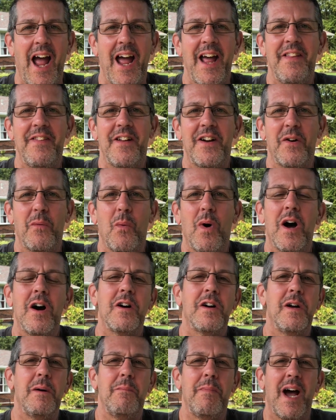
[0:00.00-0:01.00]
Hey there,
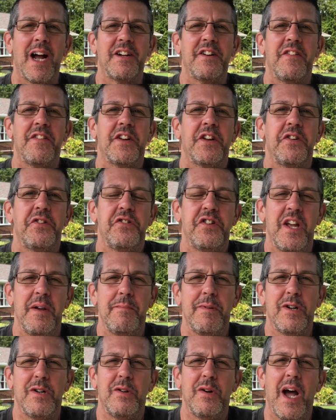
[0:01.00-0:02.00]
welcome back to the
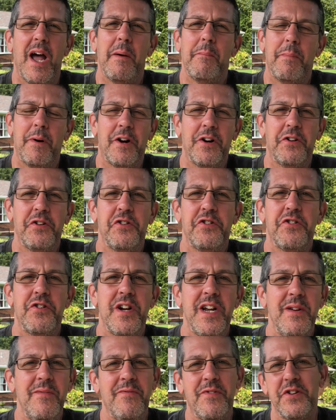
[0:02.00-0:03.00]
Gazebo and
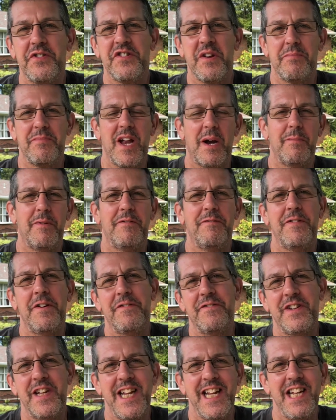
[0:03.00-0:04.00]
Perkstream for September
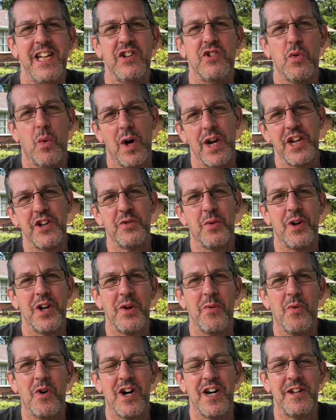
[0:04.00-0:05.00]
15,
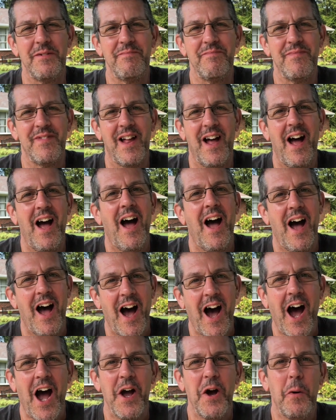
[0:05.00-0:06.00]
2021.
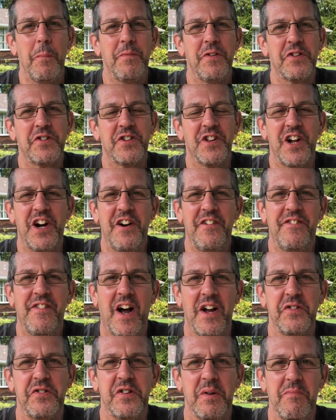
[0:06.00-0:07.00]
I hope this
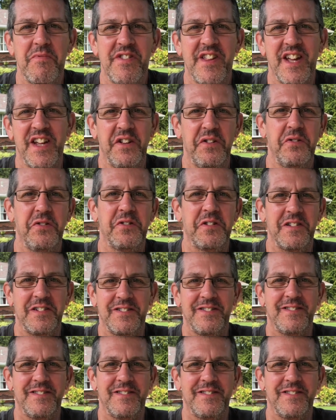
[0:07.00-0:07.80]
clarifies some things.